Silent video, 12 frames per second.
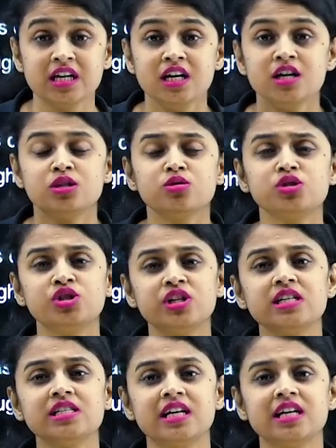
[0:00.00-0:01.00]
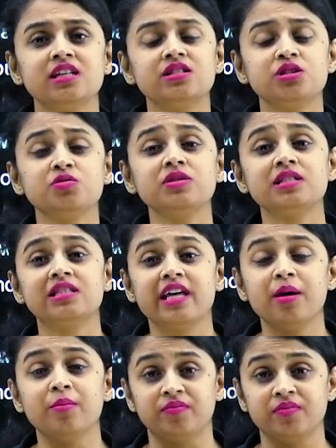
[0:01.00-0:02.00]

So she said that it was them,